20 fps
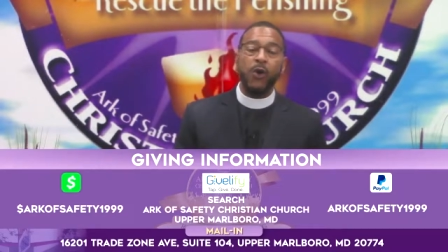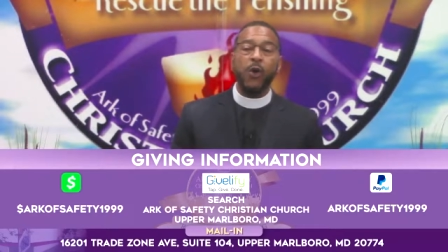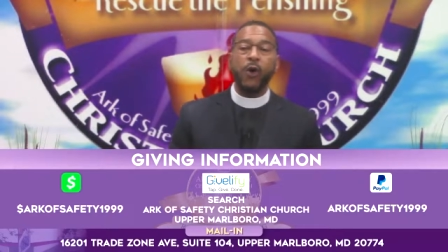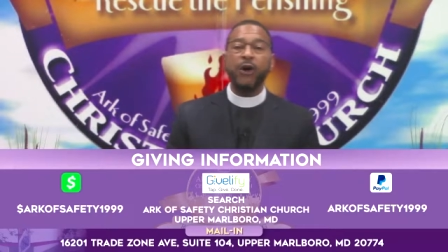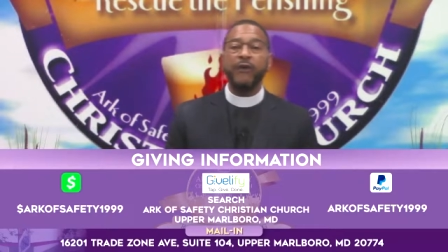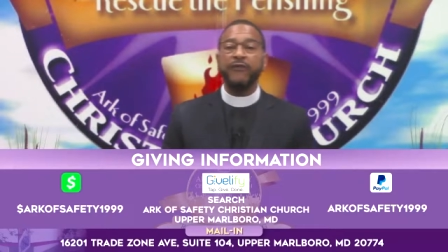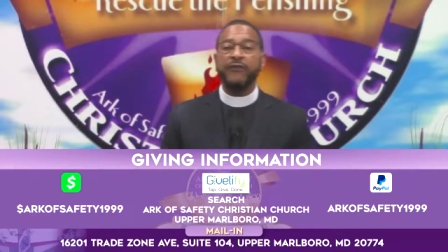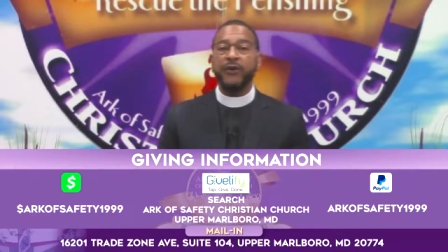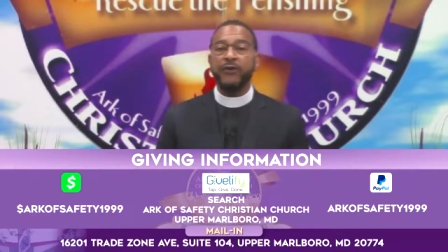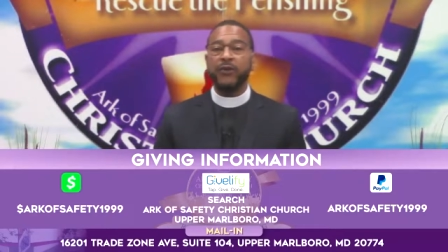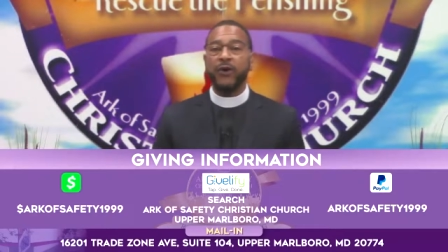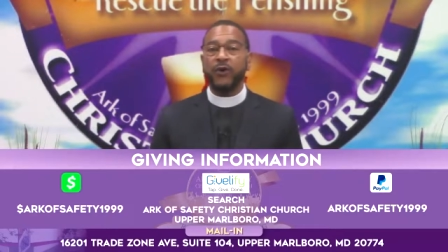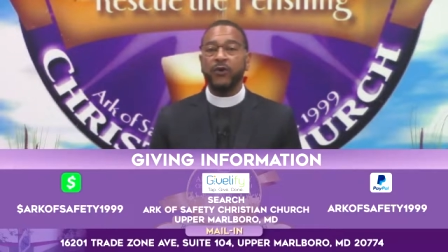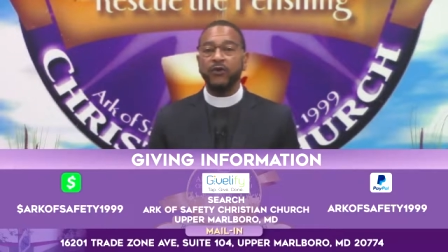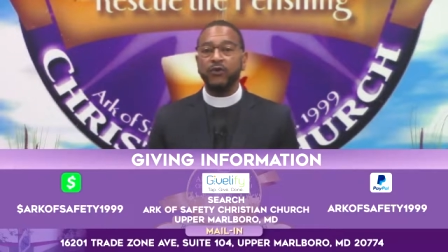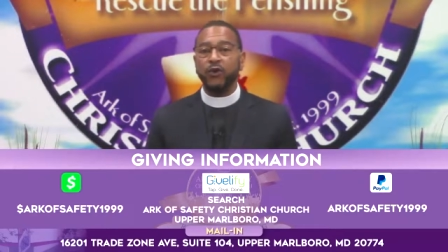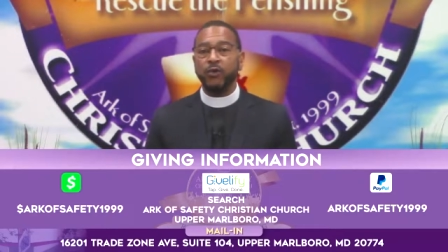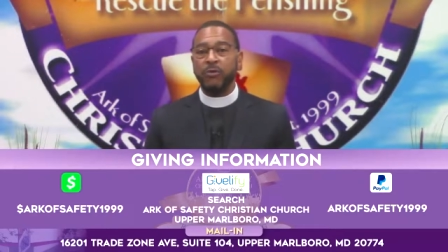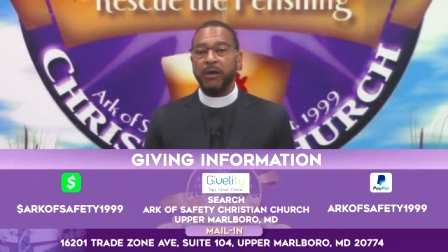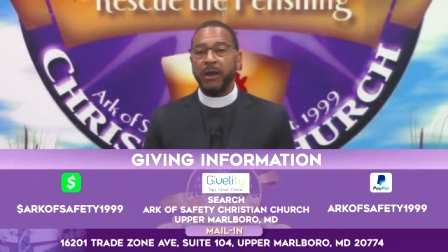or for
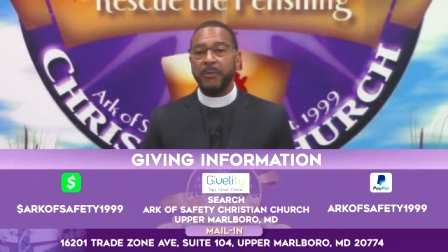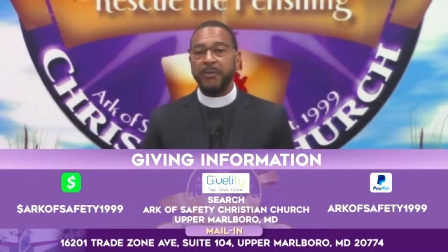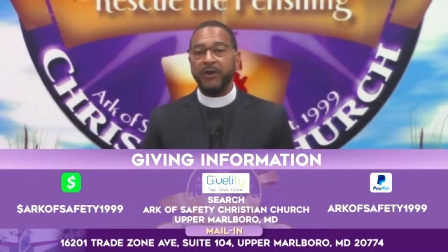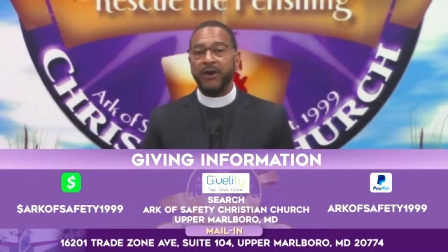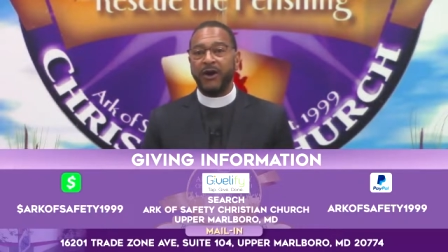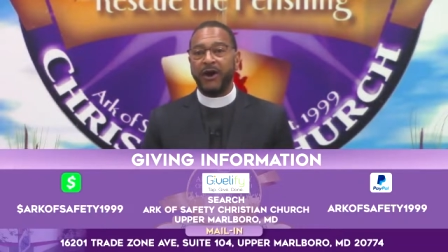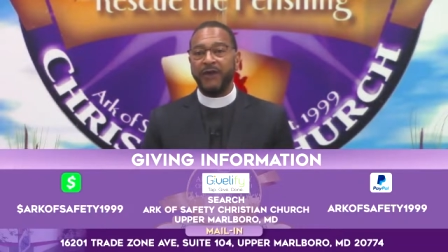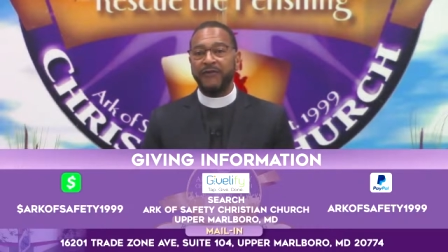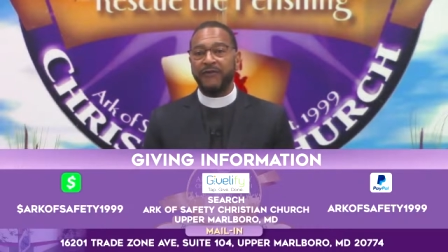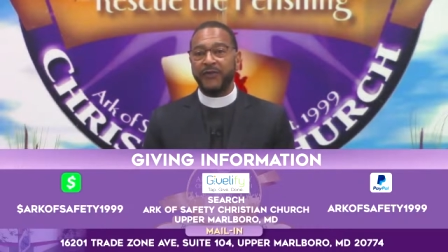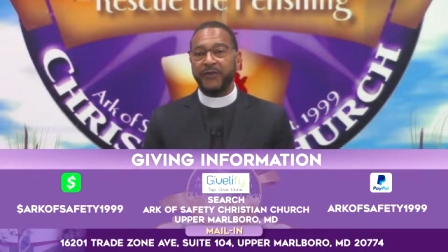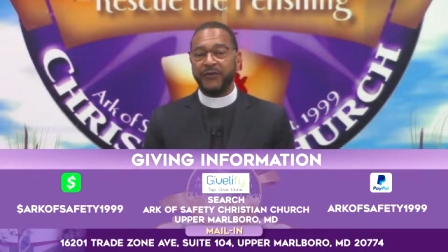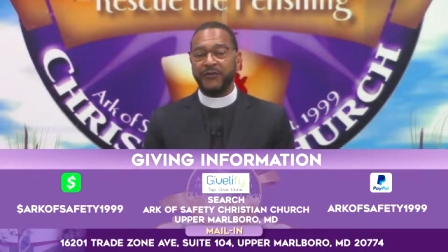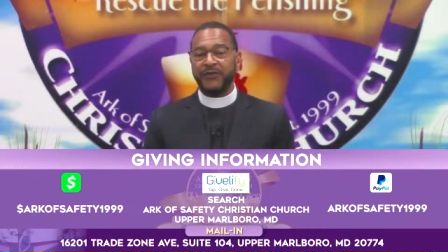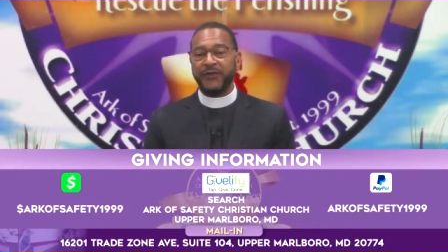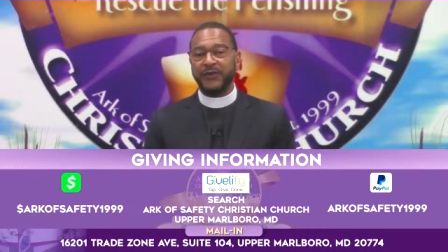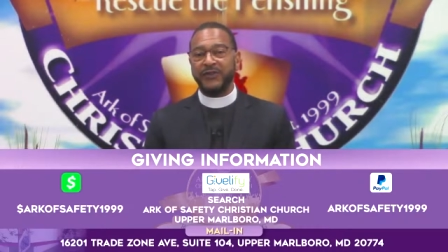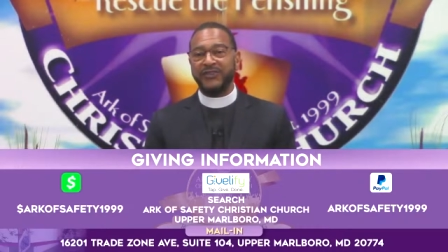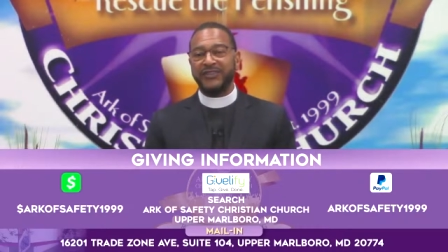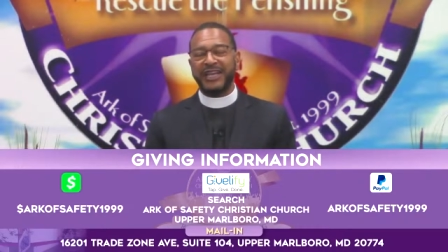those who may be on for the
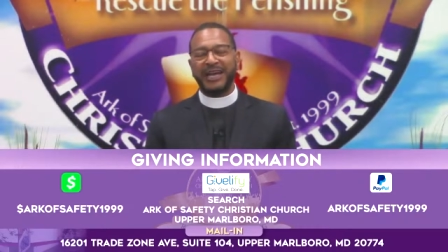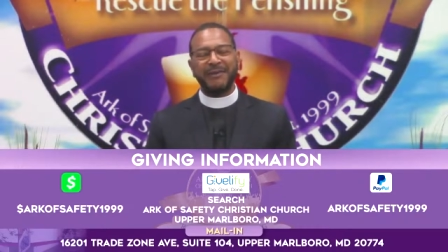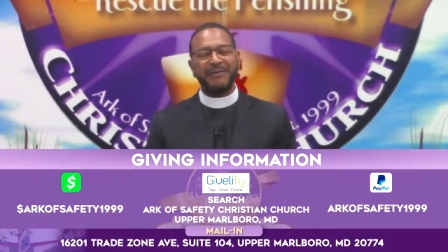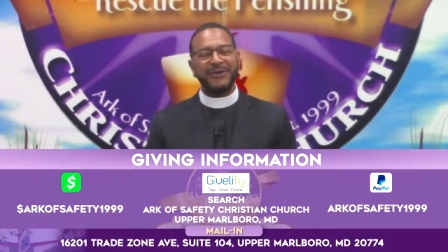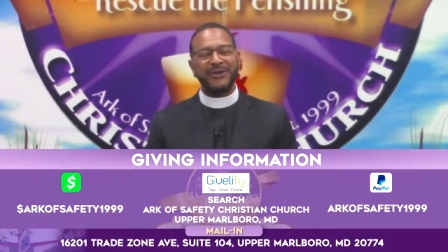first time